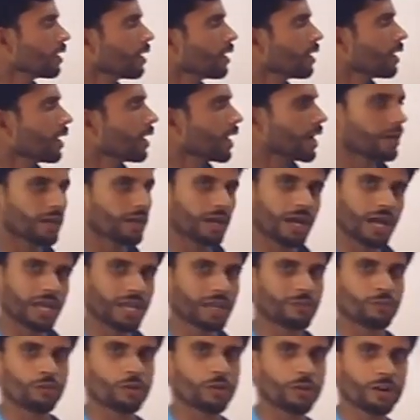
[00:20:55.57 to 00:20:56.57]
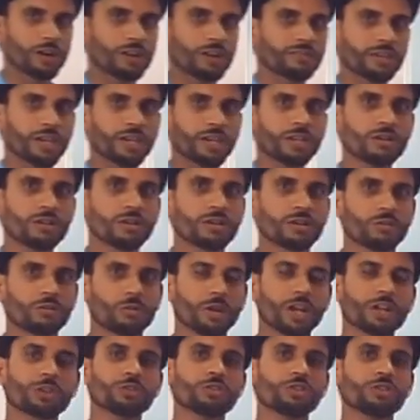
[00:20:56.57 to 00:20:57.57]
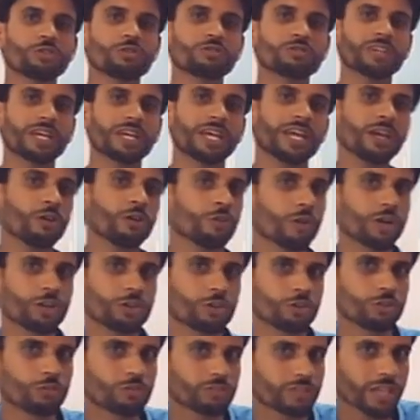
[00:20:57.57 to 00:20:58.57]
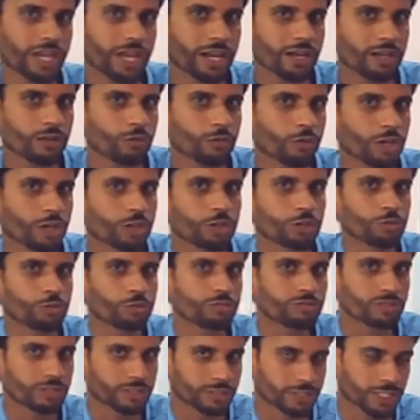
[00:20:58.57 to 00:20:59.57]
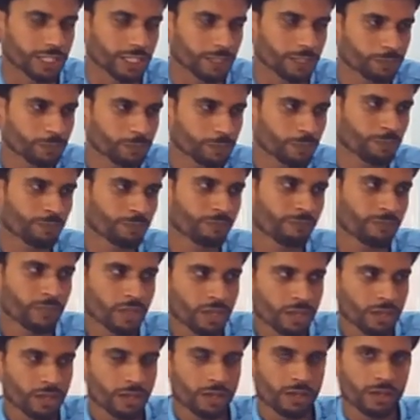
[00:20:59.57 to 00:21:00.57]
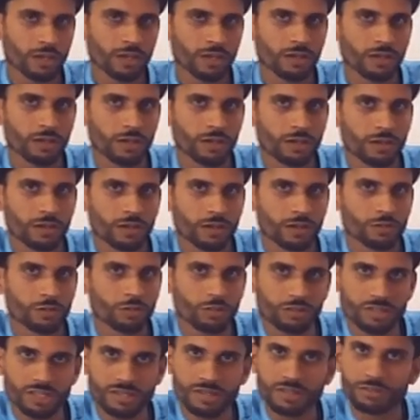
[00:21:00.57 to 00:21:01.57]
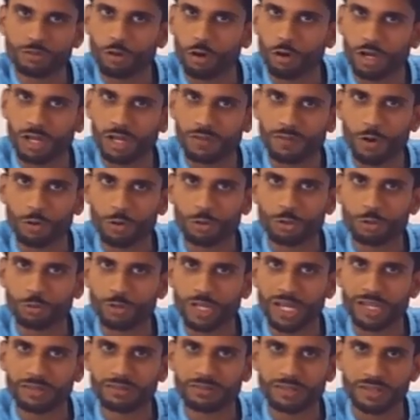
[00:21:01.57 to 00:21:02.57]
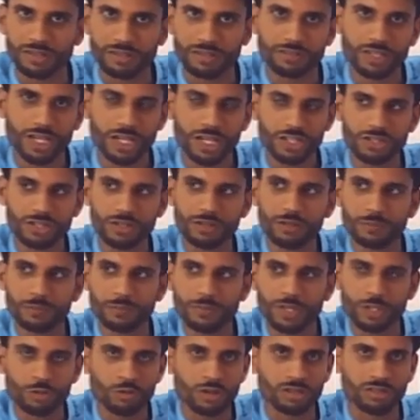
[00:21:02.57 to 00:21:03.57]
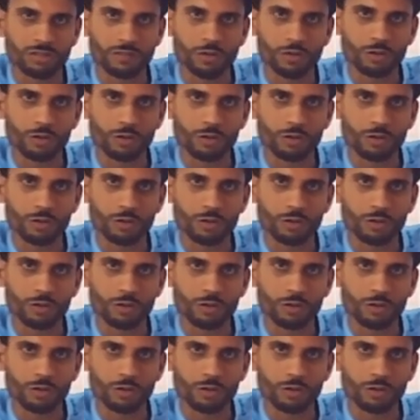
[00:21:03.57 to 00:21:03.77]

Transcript: And I have already said when to use a, when to use n, when to use the. So this is all about today's discussion. It was about